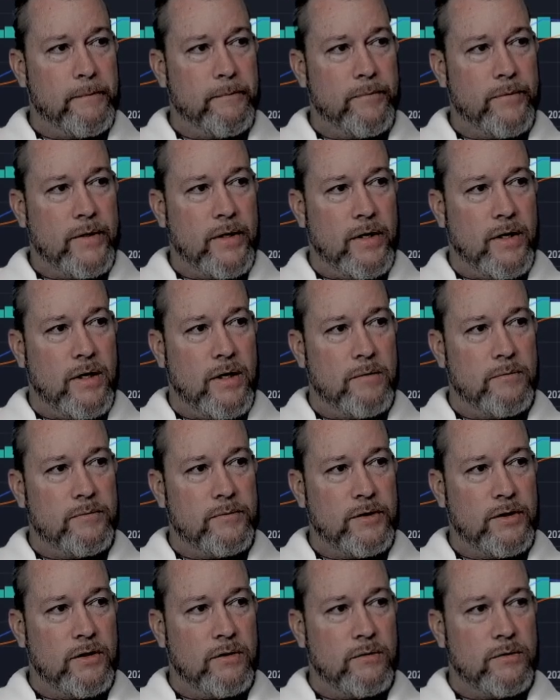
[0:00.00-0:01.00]

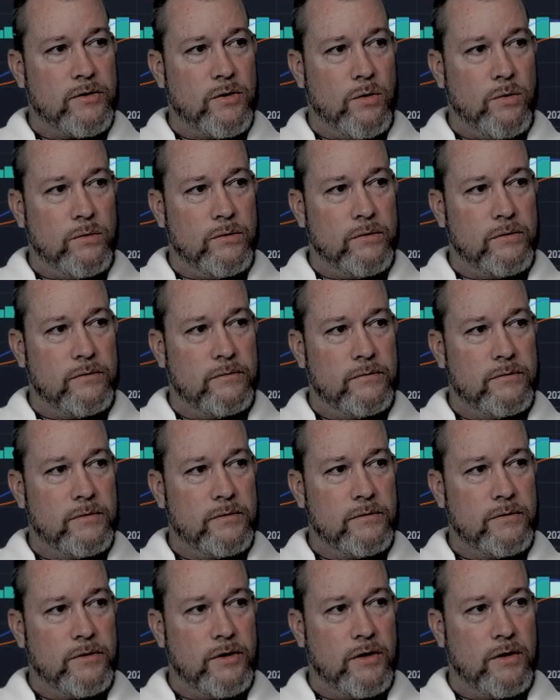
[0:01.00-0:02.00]
it's holding.
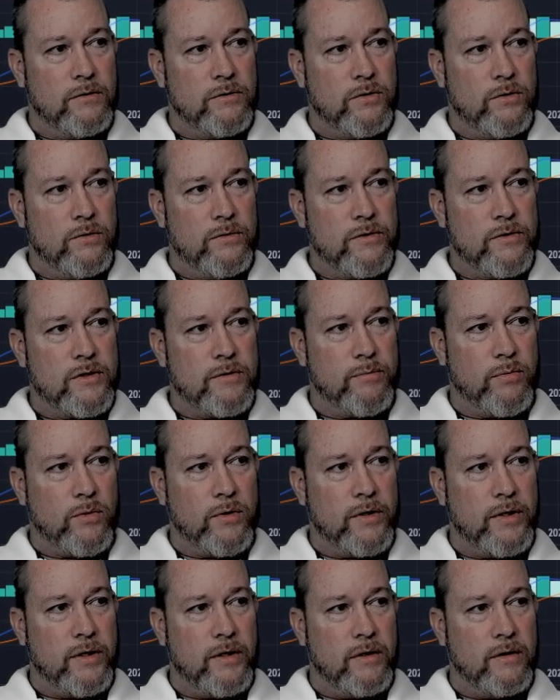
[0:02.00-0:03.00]
It's holding
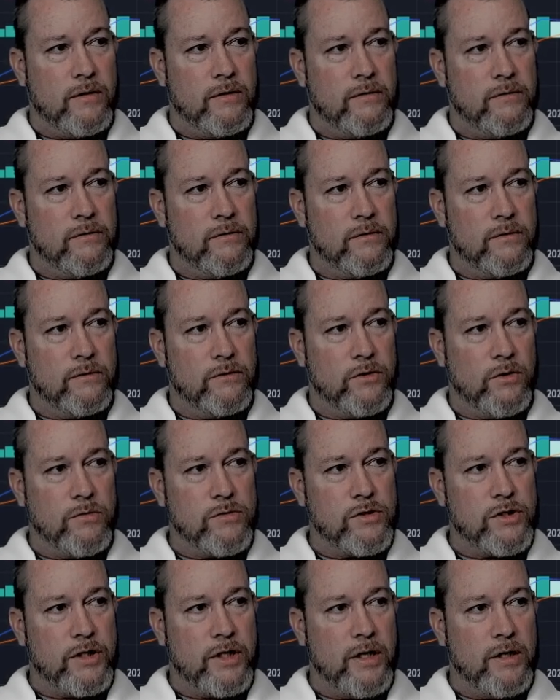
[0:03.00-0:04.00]
support here, little
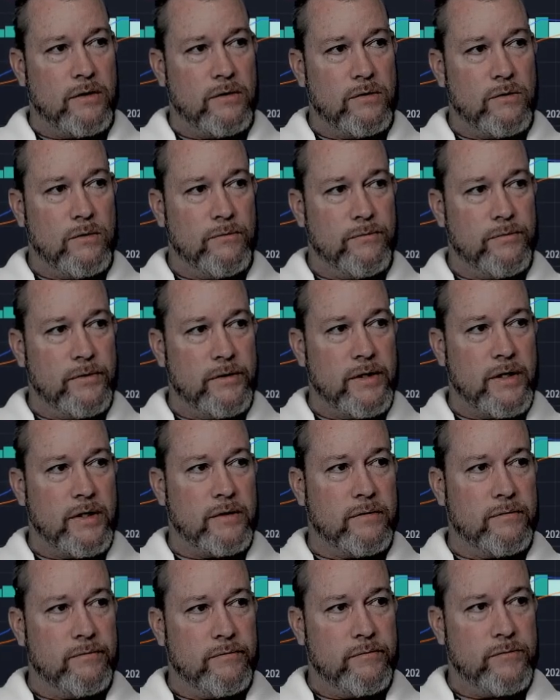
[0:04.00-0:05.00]
doji candle. Hopefully that
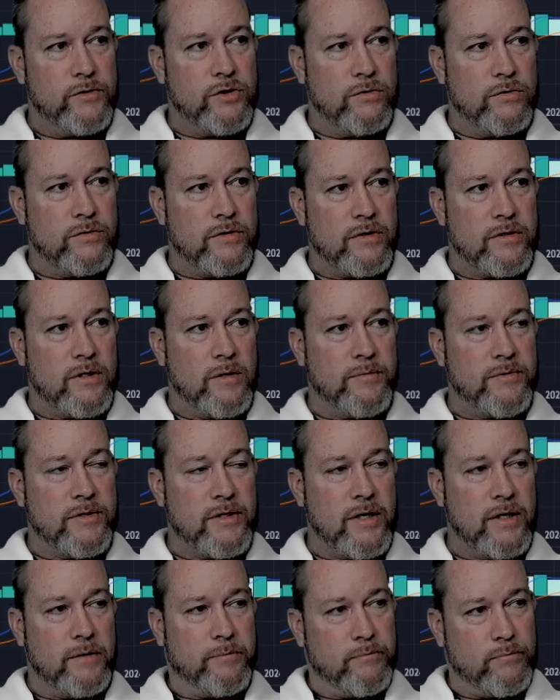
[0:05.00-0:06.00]
shows us
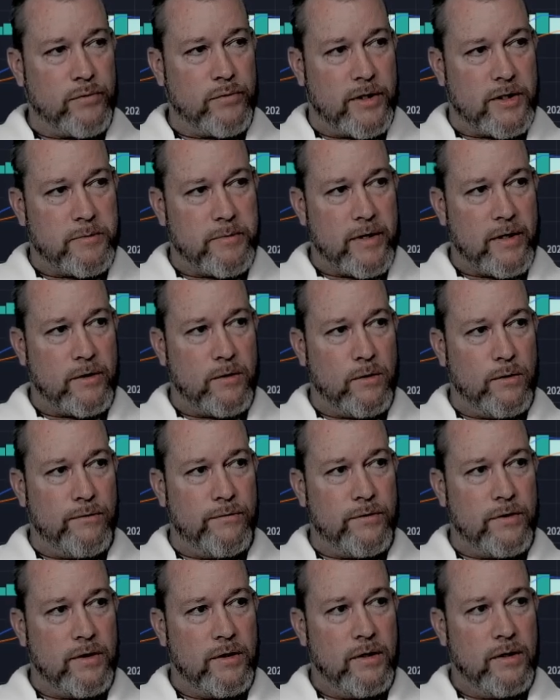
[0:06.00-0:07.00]
upside, breaks back
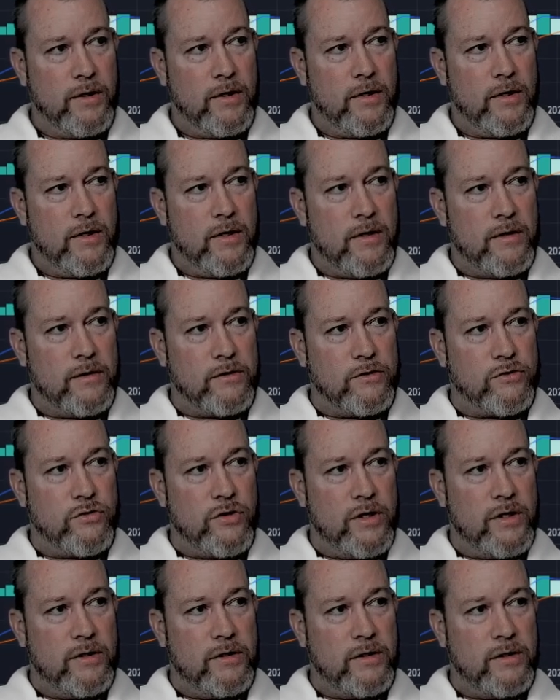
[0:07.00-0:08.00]
over the
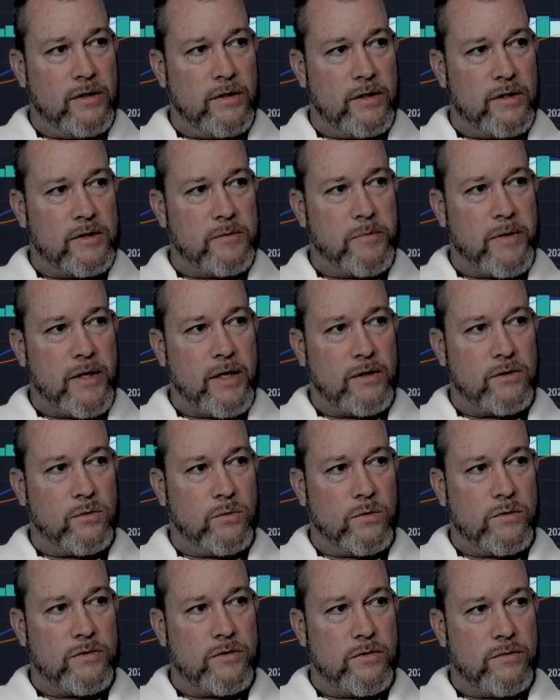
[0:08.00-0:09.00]
trend, and gets back
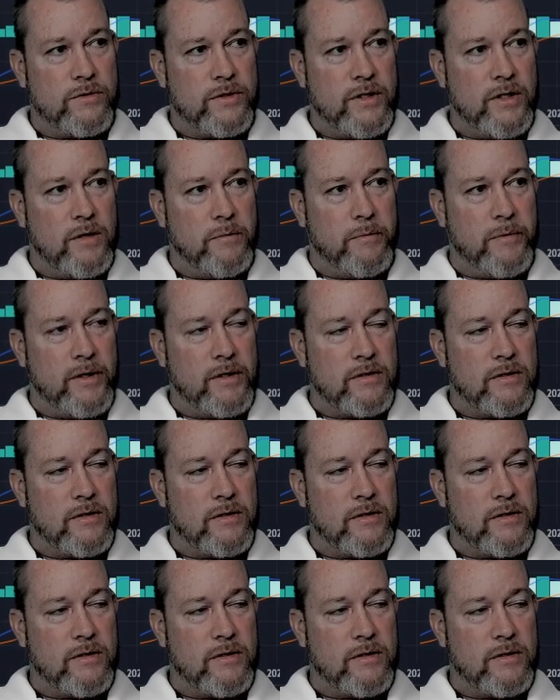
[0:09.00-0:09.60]
towards those EMAs